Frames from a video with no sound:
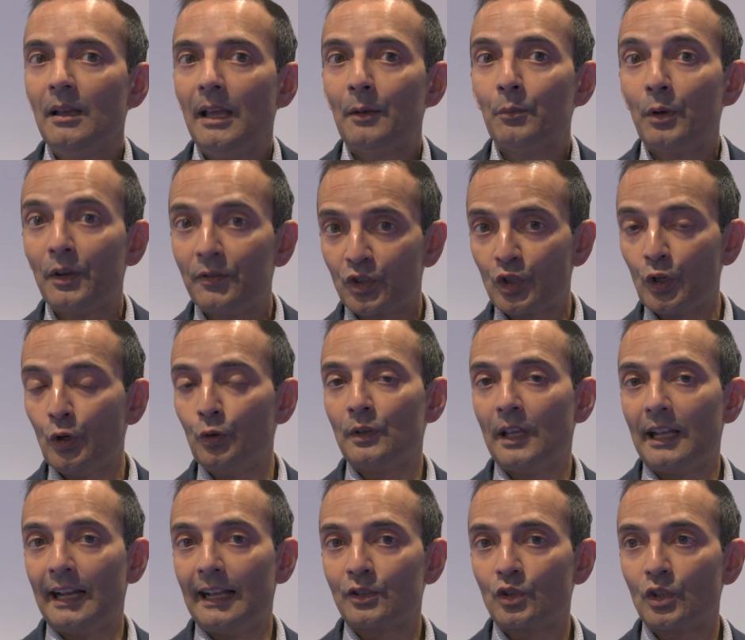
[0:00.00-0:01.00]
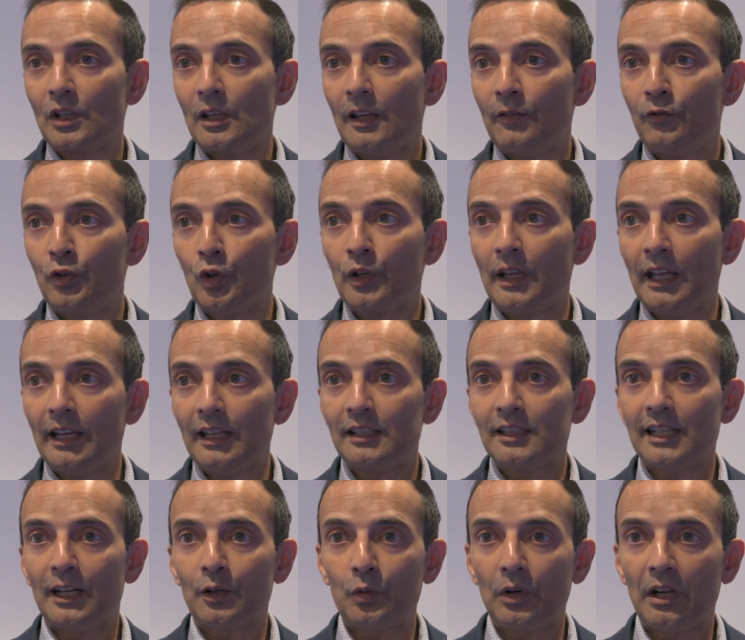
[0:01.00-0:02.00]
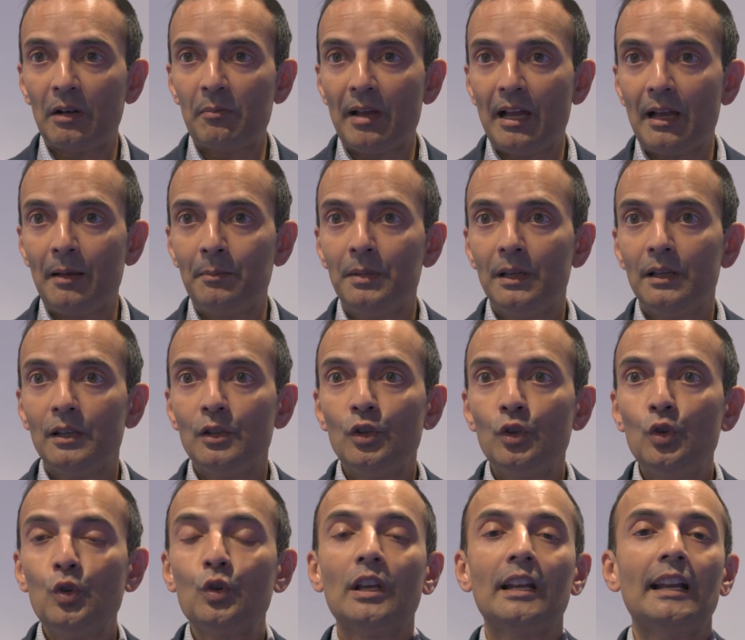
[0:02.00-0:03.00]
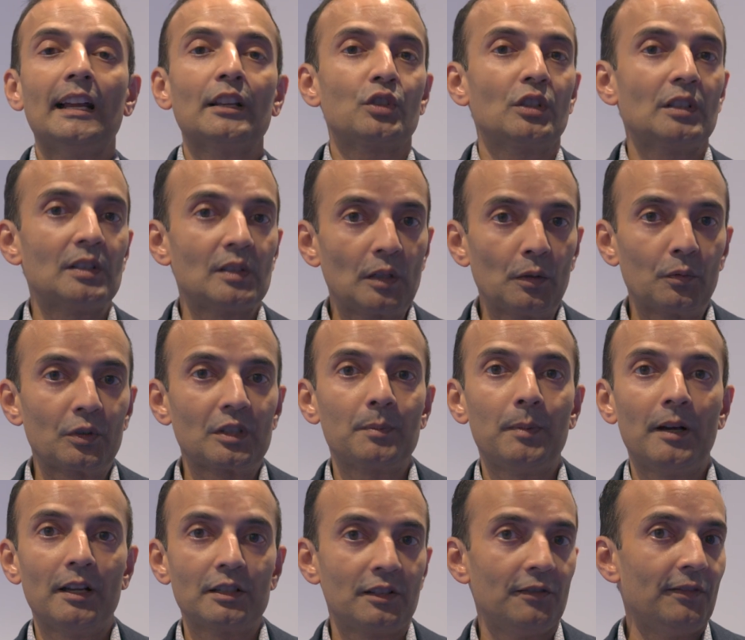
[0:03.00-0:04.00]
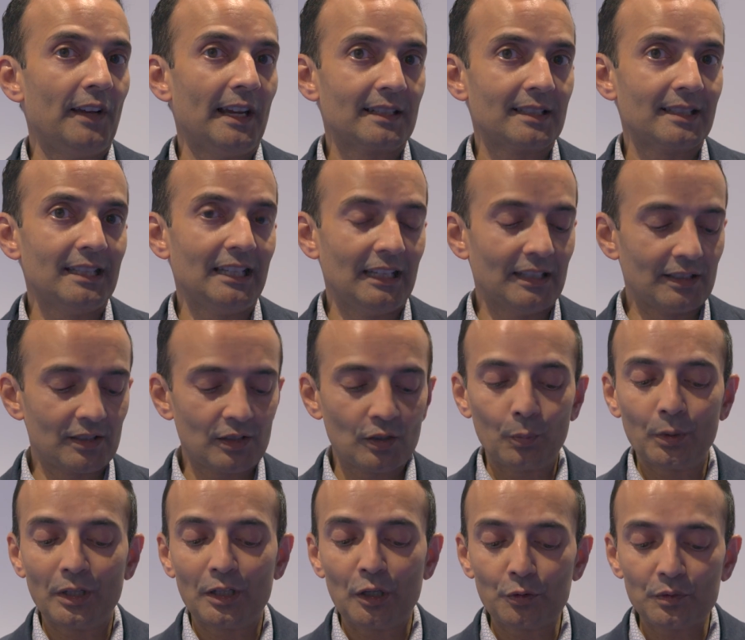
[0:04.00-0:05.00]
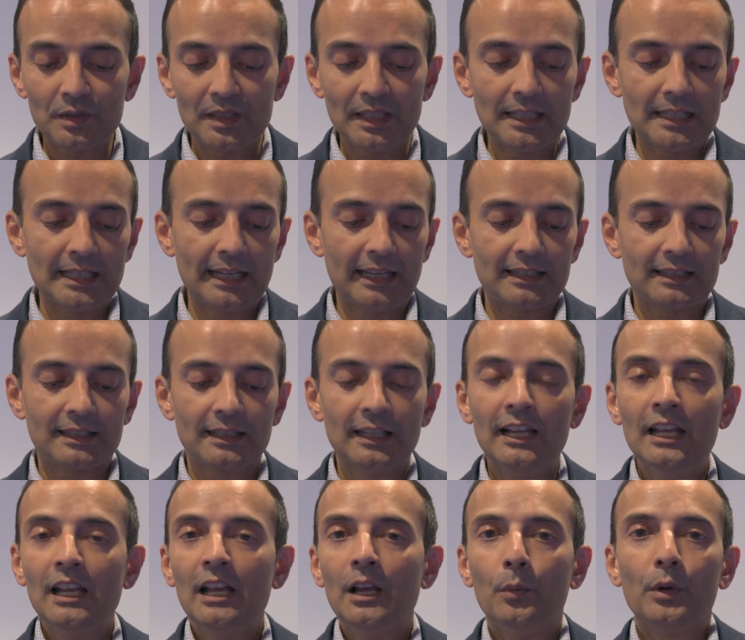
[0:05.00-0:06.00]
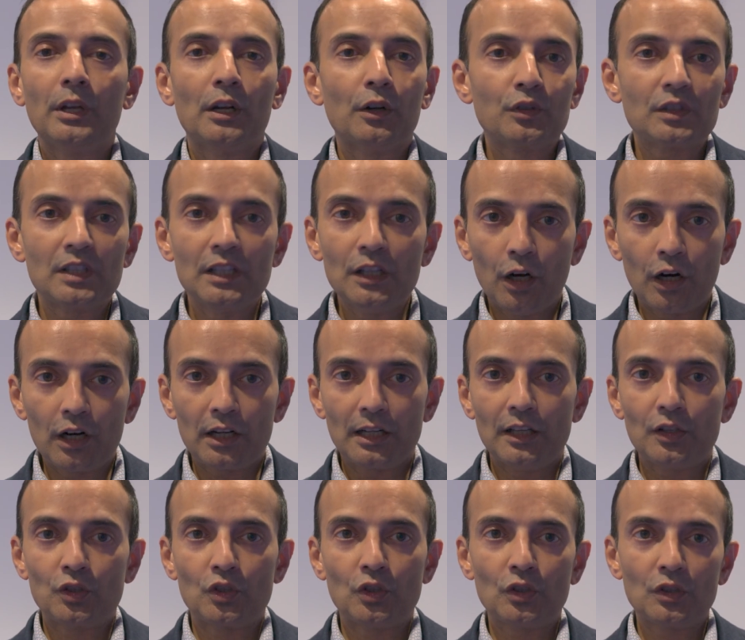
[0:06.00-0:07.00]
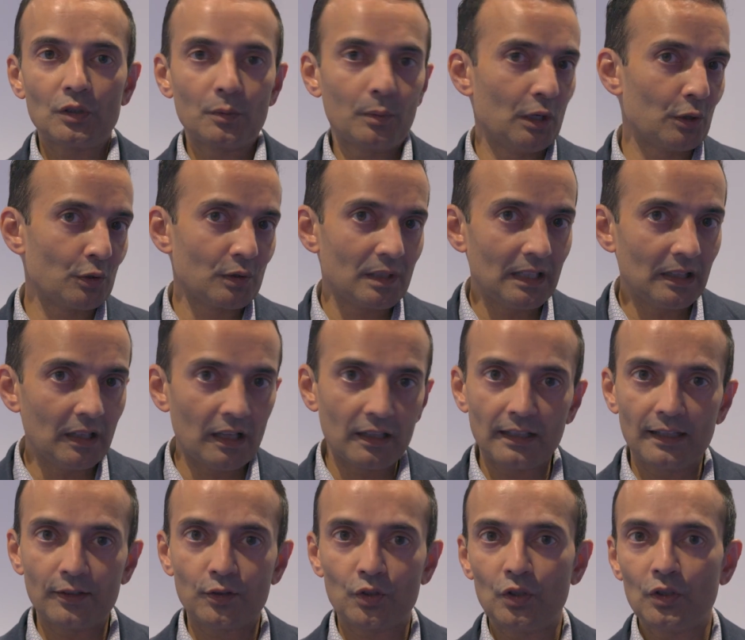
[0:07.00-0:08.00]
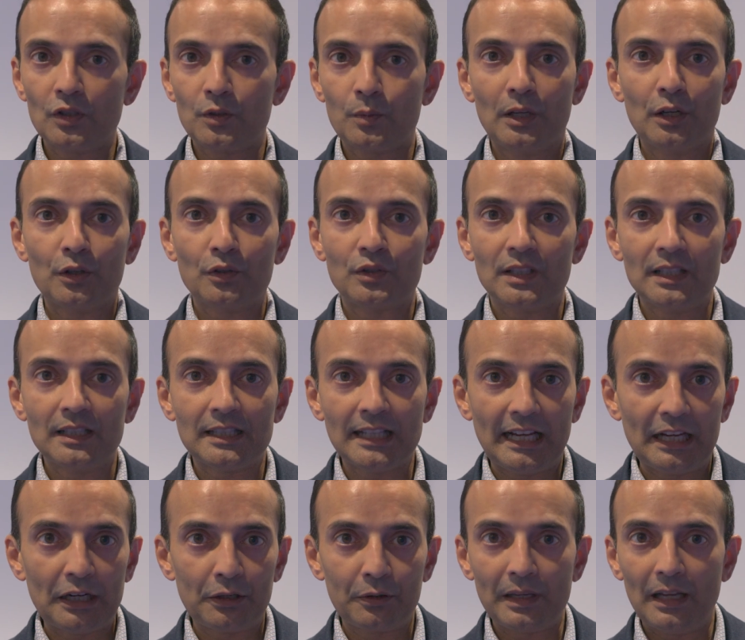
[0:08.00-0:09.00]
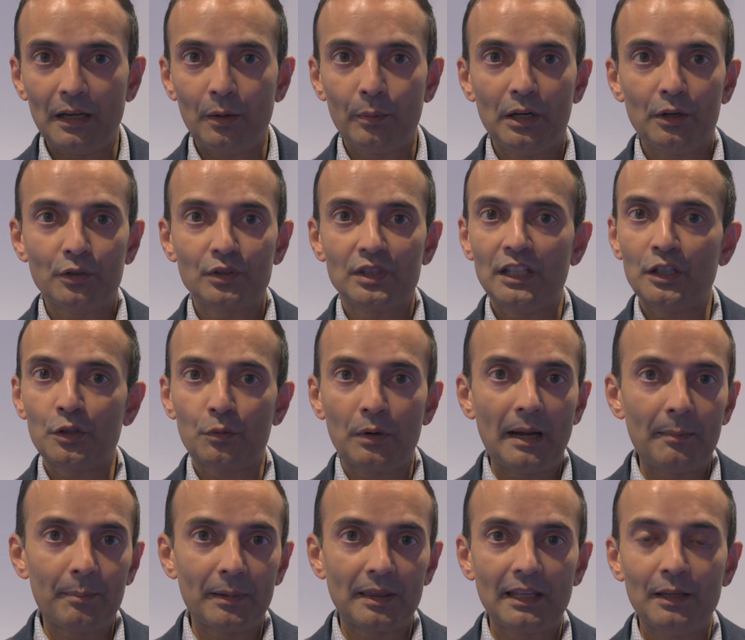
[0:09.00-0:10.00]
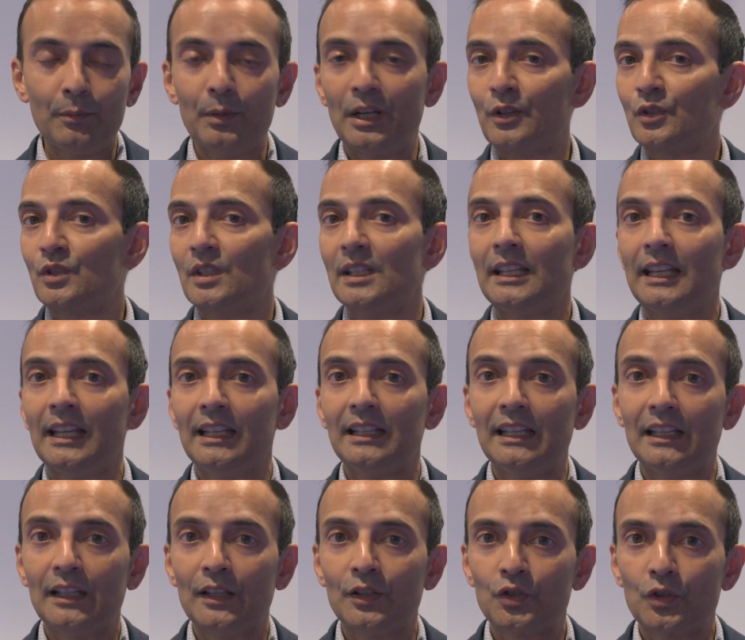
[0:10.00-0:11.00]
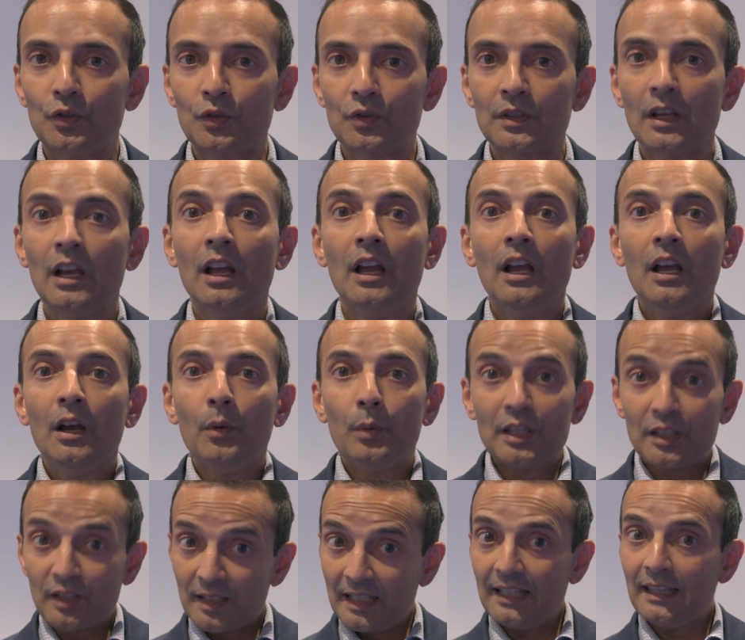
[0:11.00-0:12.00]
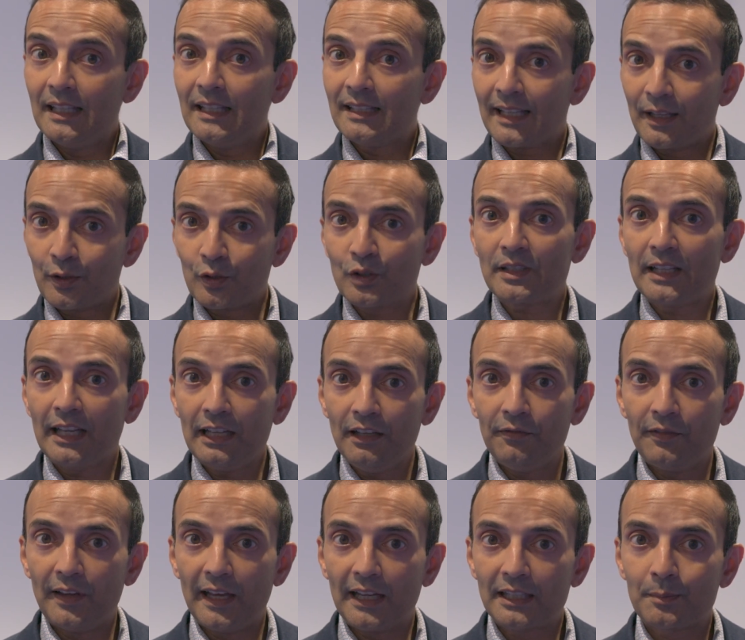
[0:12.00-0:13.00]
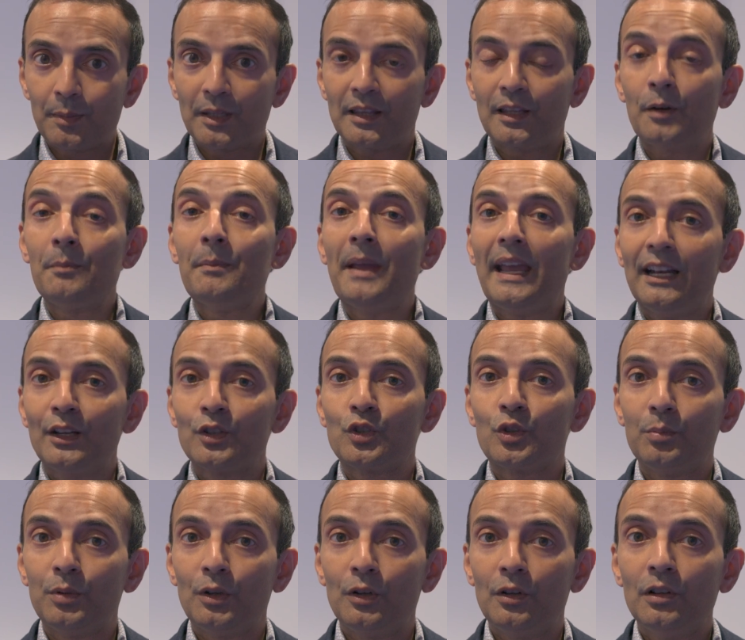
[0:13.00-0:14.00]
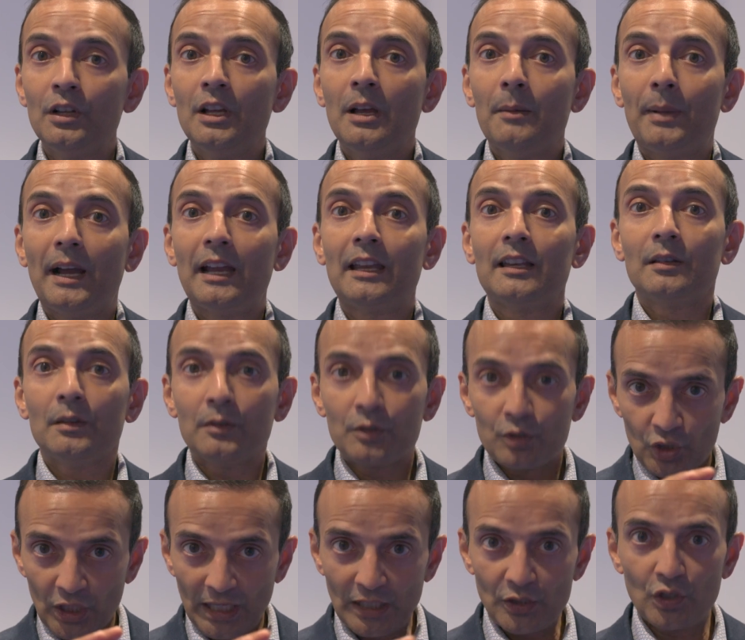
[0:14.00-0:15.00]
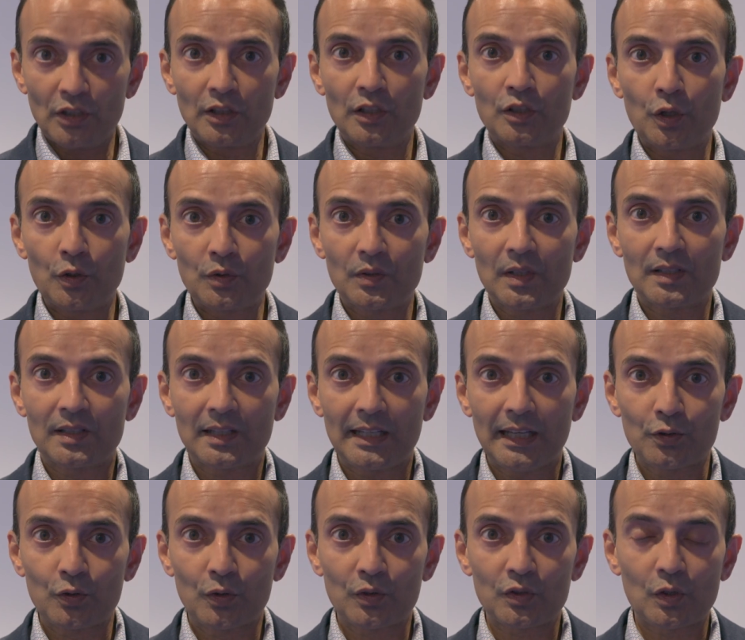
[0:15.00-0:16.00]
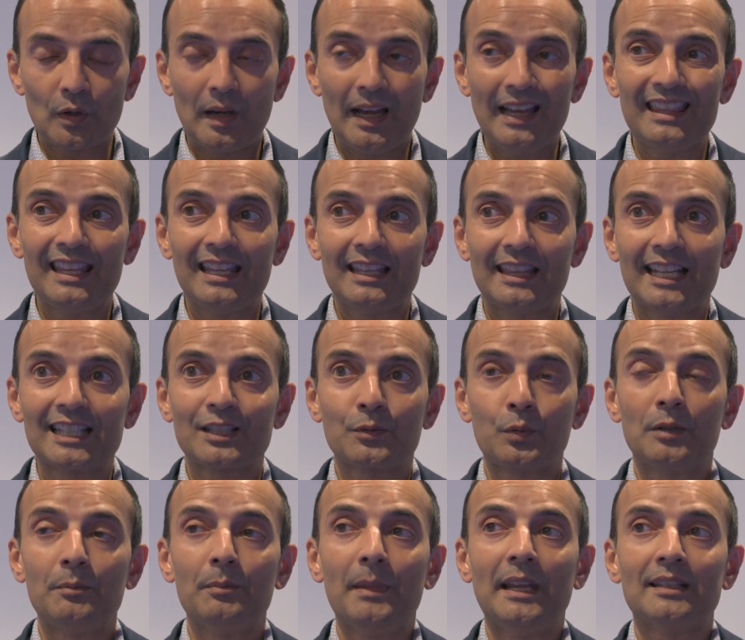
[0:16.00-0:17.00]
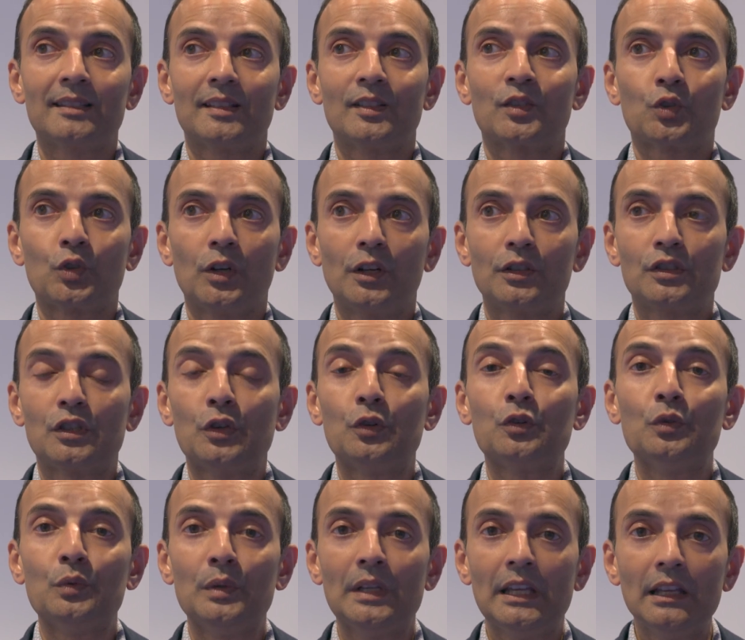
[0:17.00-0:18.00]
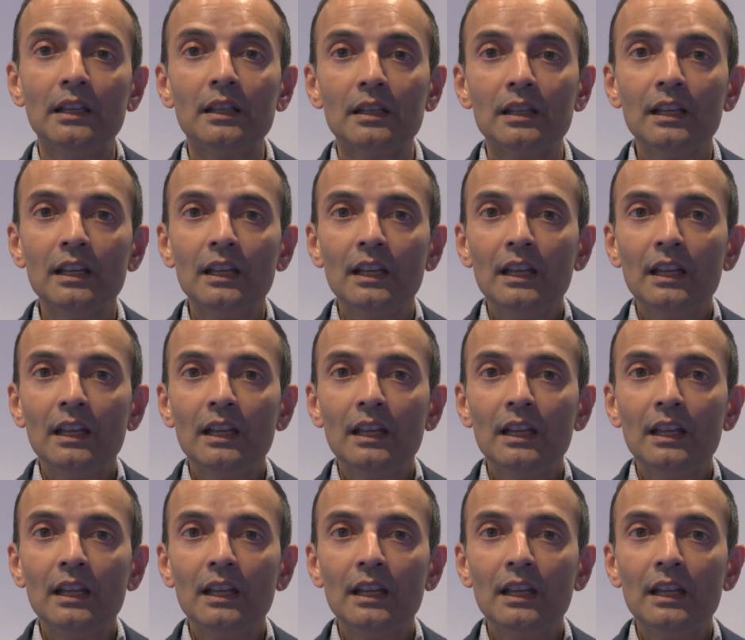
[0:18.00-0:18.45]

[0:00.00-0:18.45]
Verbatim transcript: And we've shown that actually, if you're getting talquetamab, you can actually still respond to vaccines. So we don't see deaths, we don't see heart issues, we don't see lung issues, we don't see diarrhea, we don't see neuropathy, we don't see kidney issues. We see these other side effects, but they're manageable by changing the dose and schedule. So I think that's what makes this drug so unique.